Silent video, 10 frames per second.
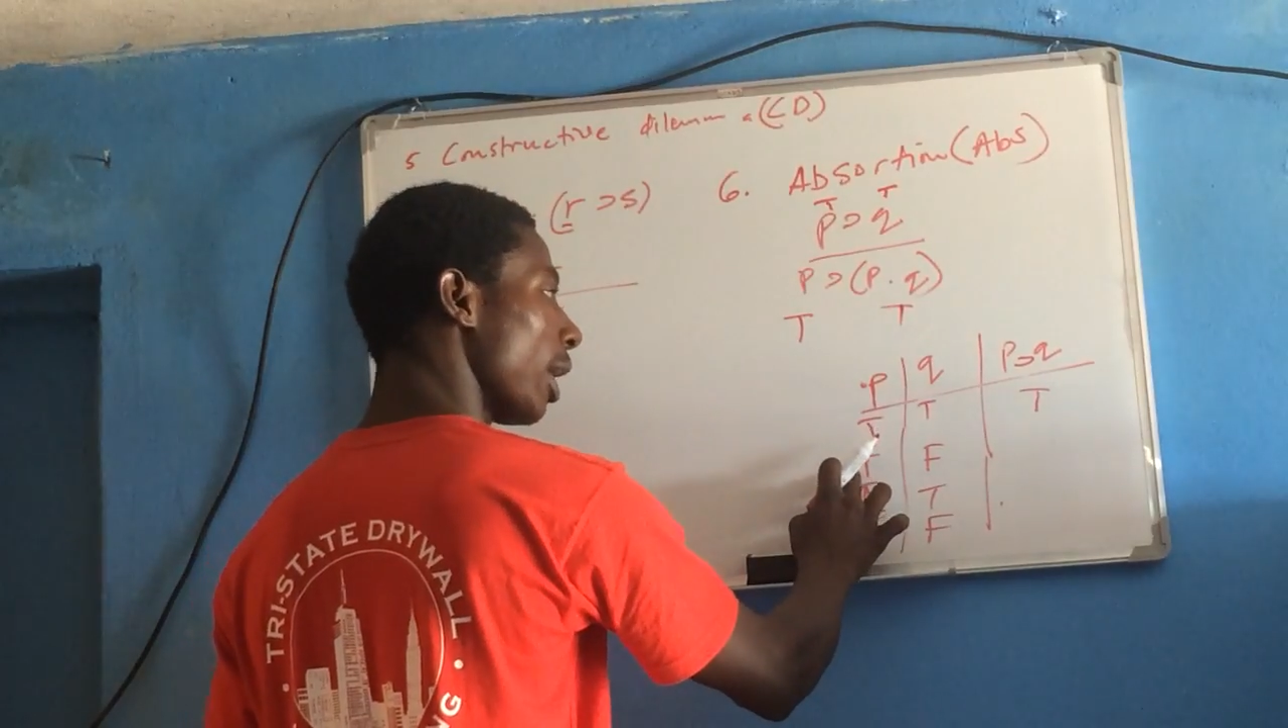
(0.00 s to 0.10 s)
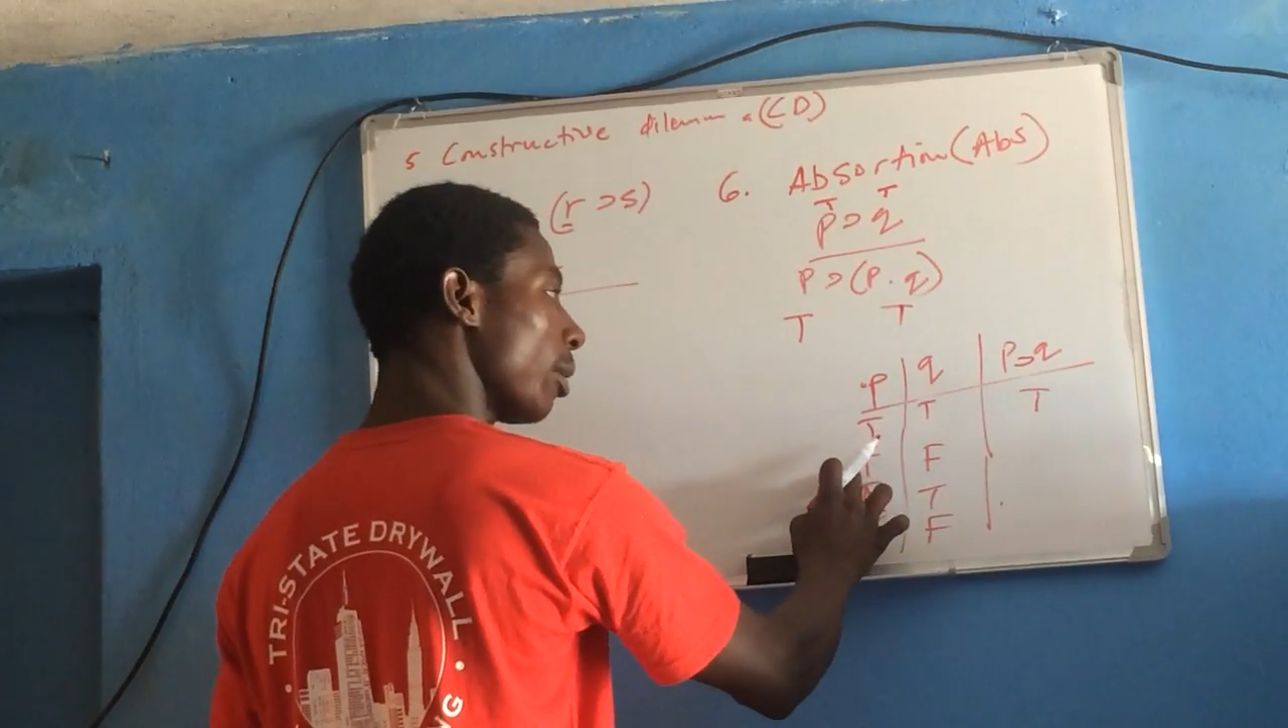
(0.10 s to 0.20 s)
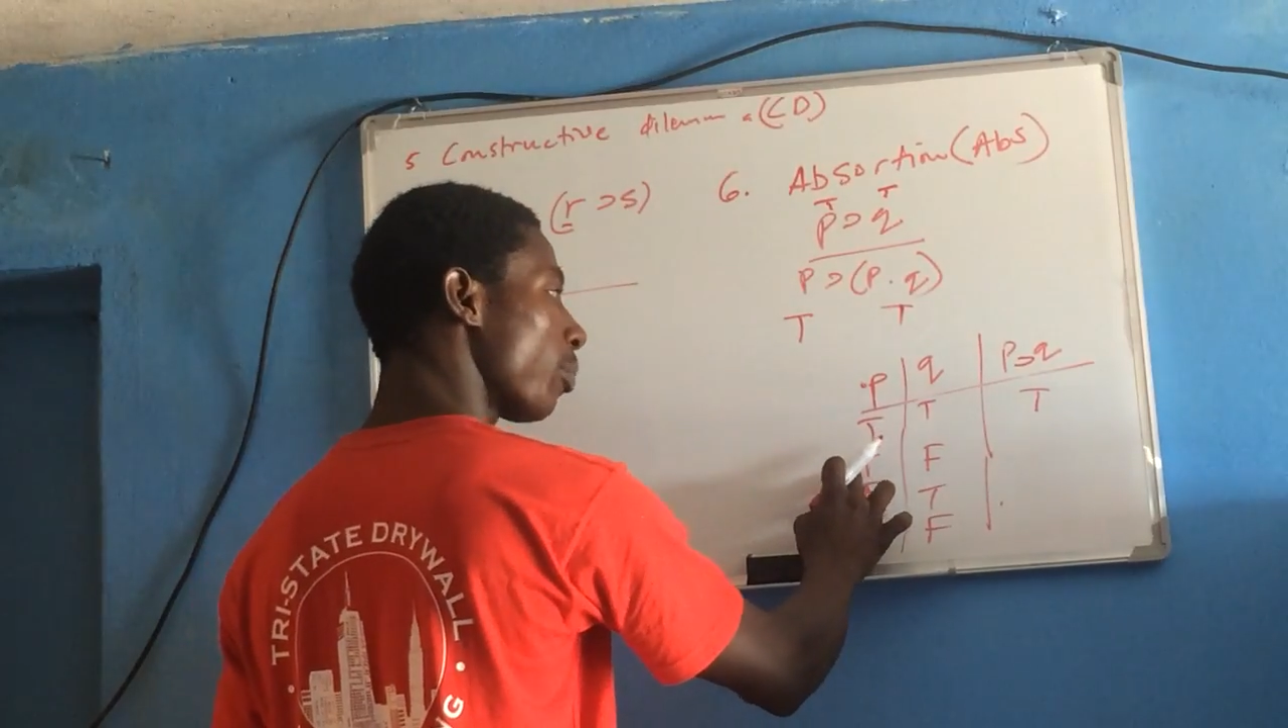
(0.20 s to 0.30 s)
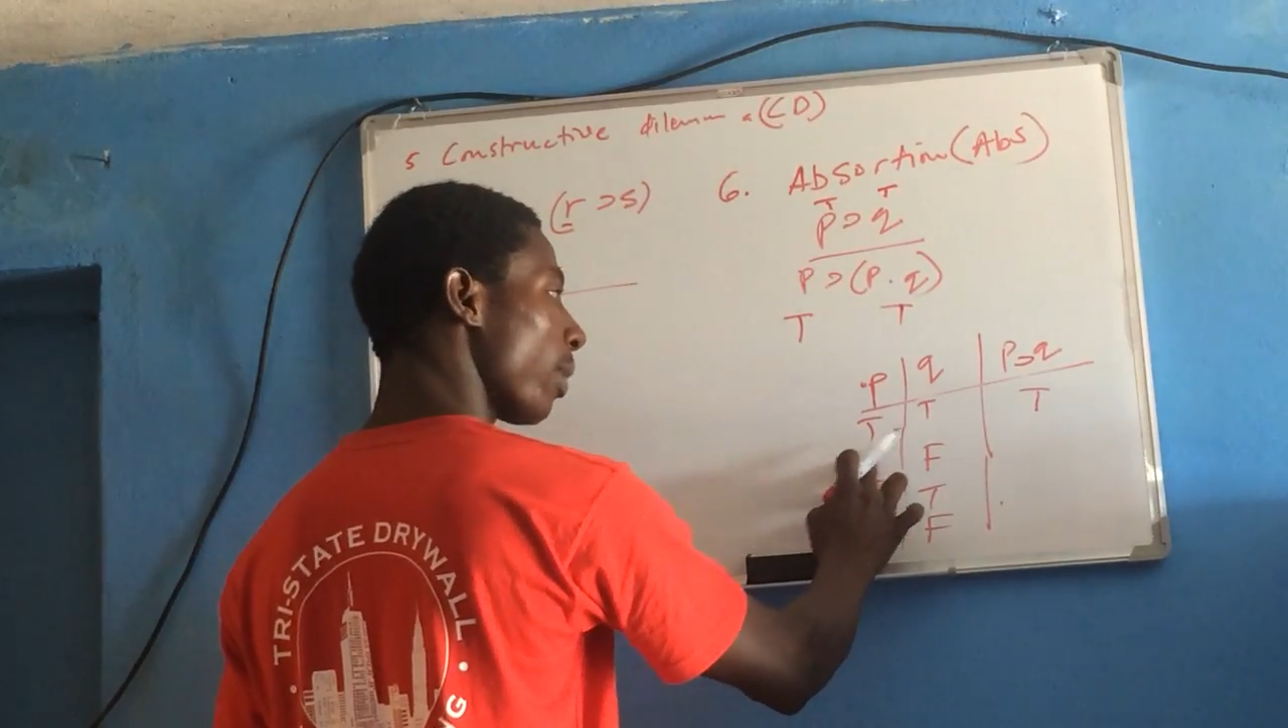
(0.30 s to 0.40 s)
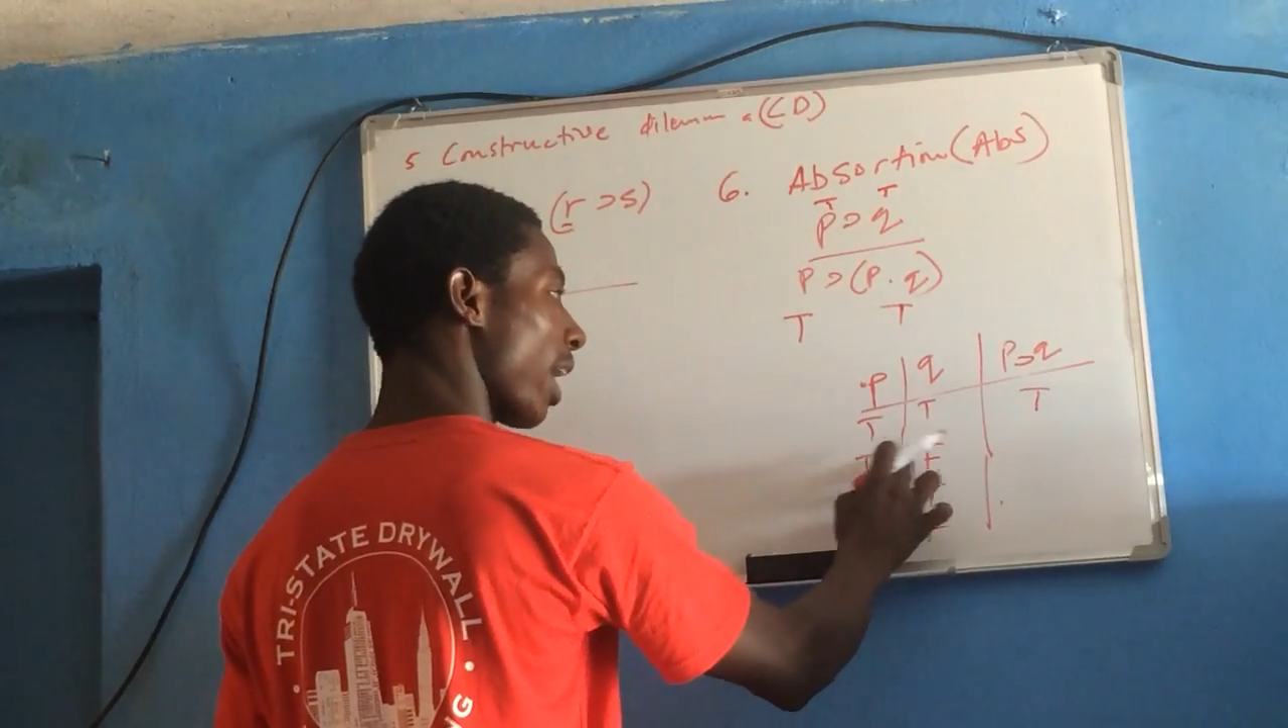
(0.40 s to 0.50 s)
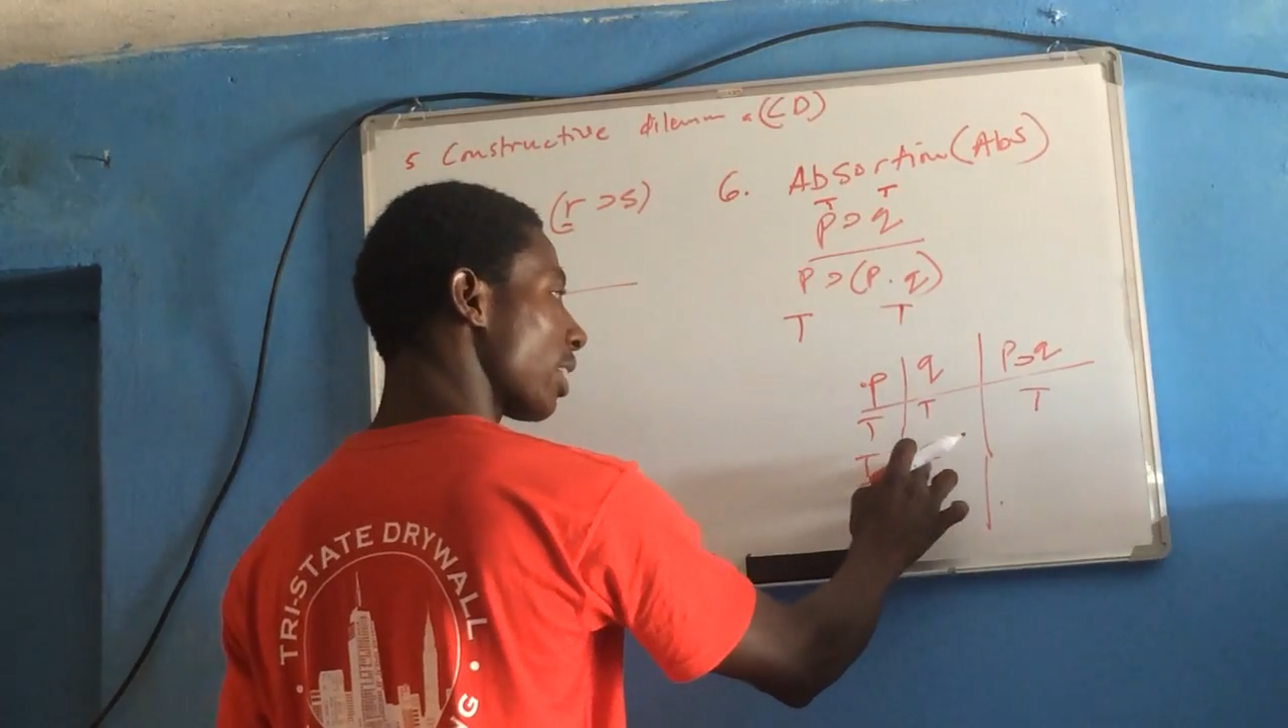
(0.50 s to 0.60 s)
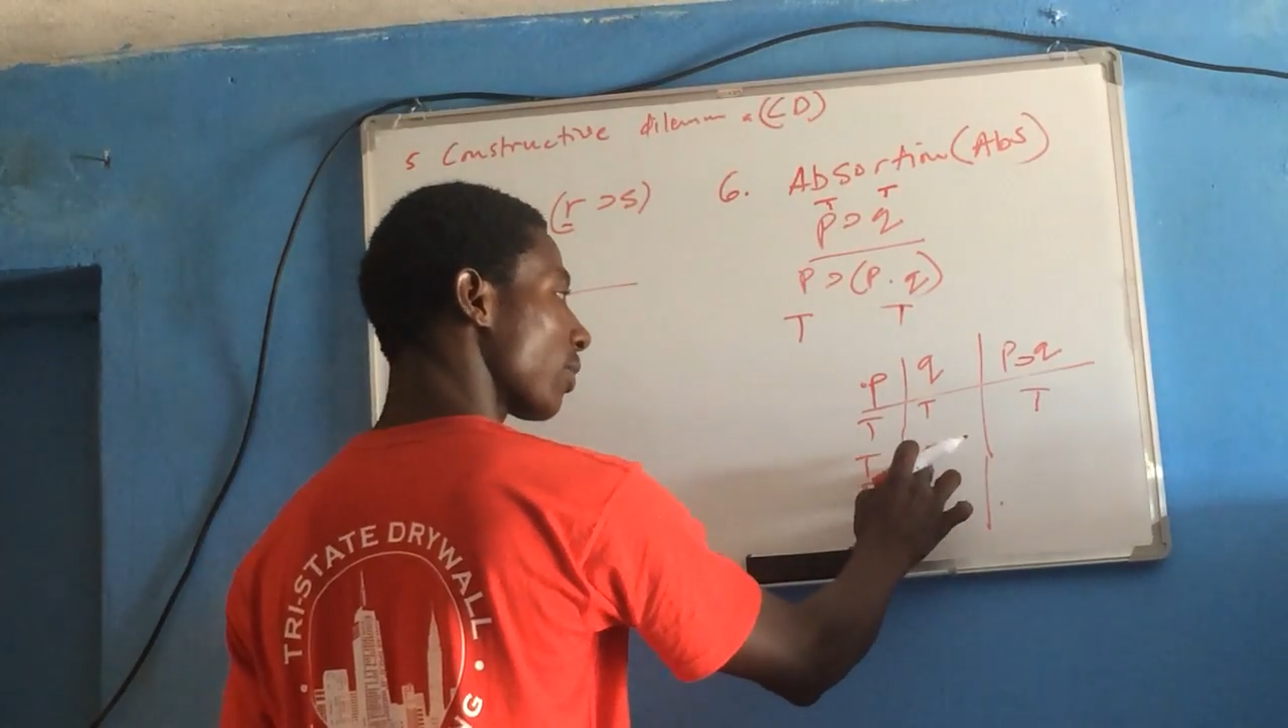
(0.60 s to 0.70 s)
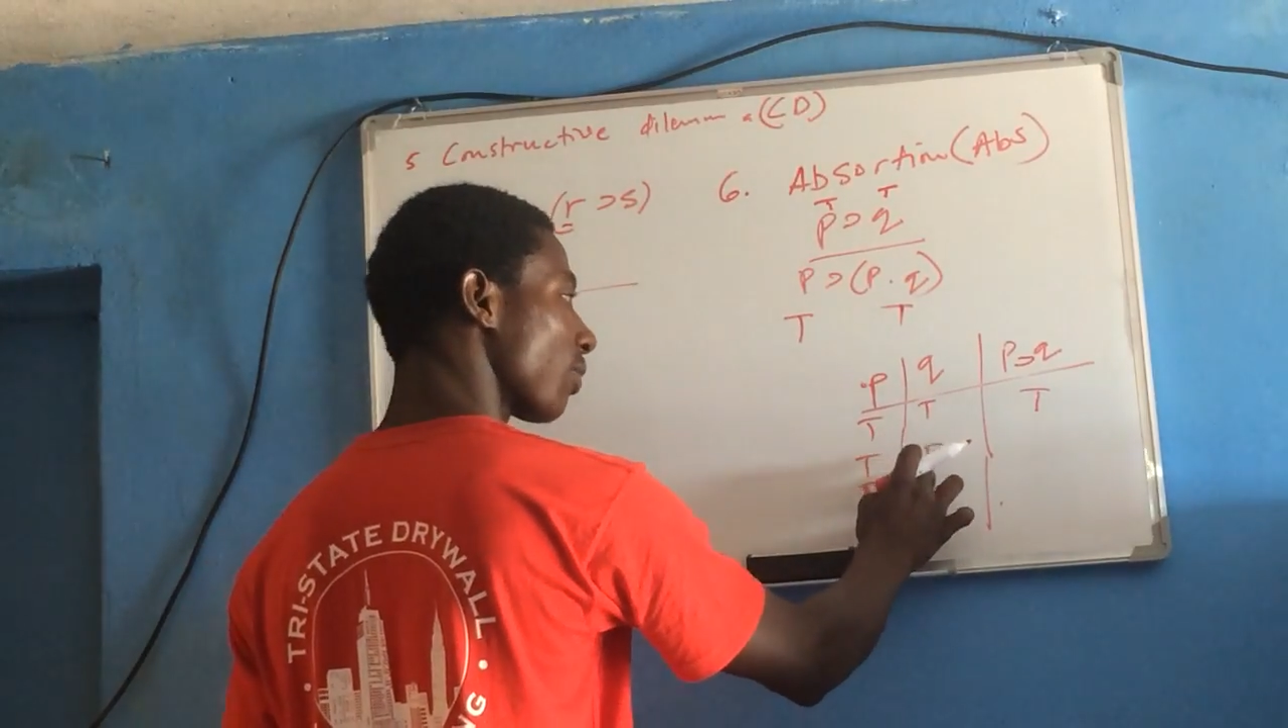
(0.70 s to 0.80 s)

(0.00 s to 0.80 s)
implies